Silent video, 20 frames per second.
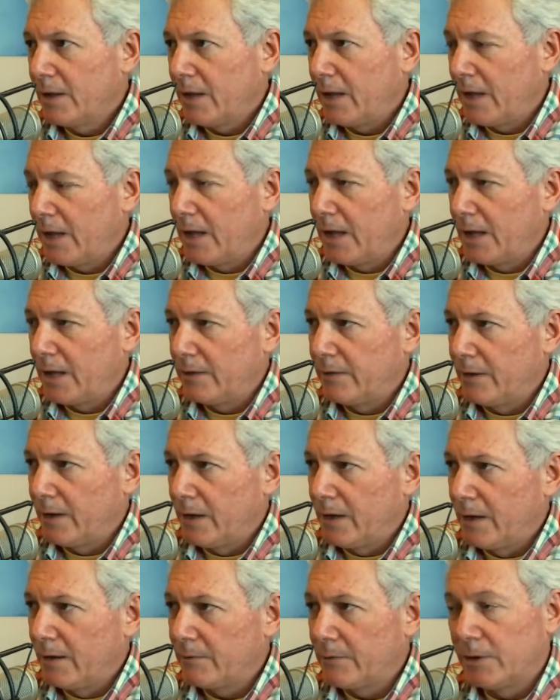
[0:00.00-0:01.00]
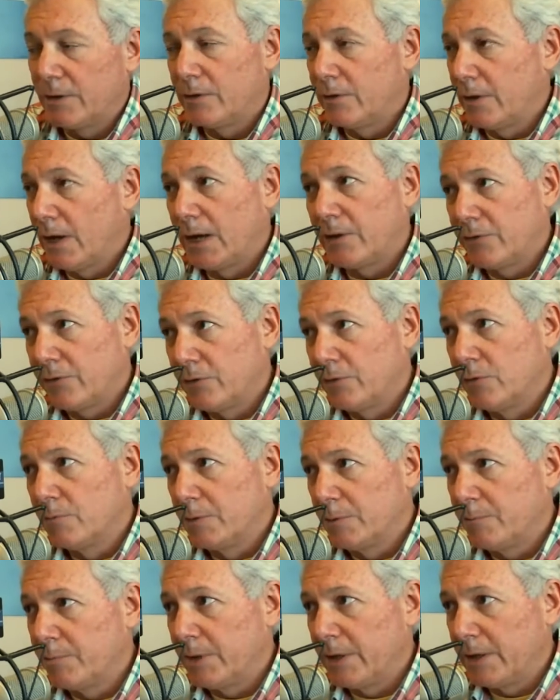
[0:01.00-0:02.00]
And not as
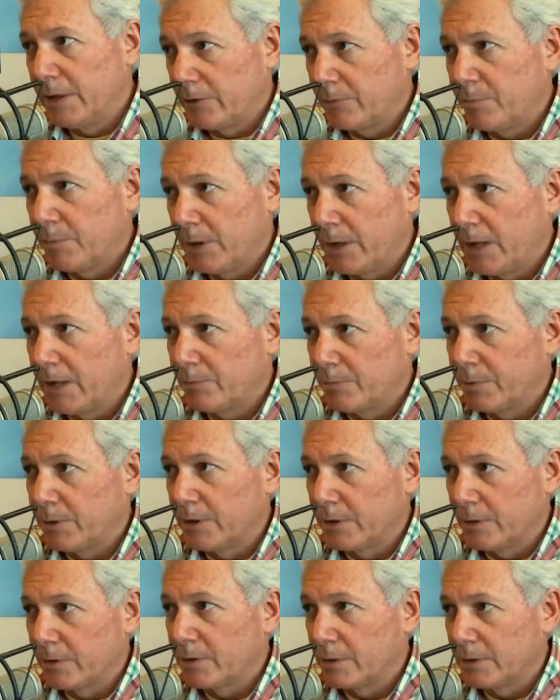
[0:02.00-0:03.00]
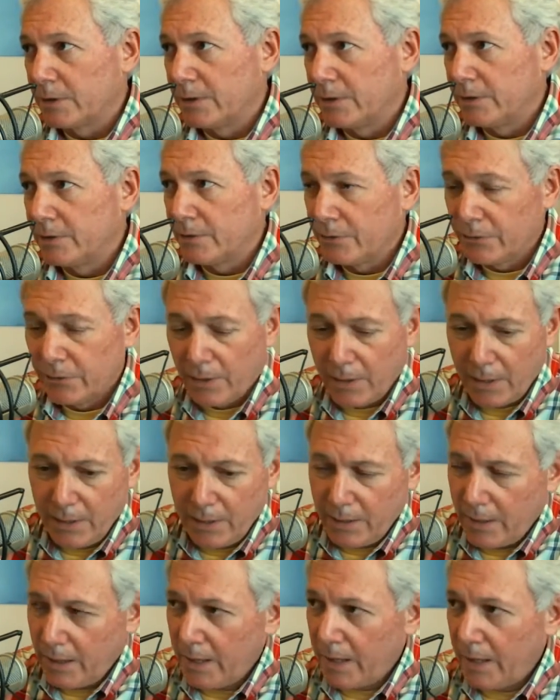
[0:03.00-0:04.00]
human beings, but as political leaders,
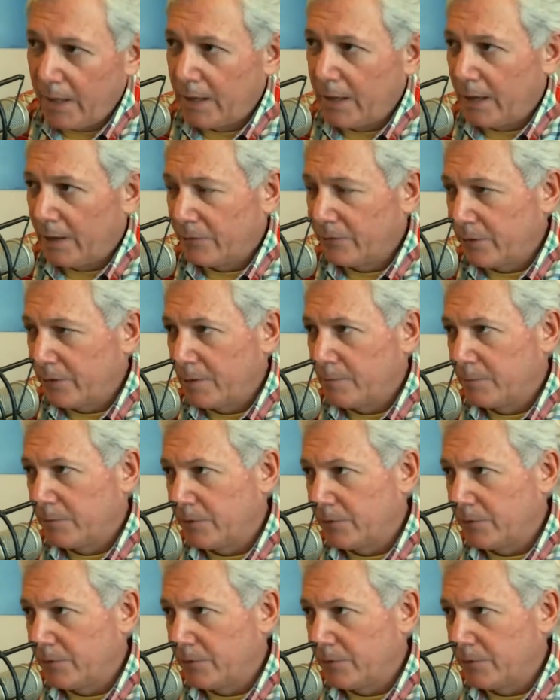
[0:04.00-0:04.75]
and ask them to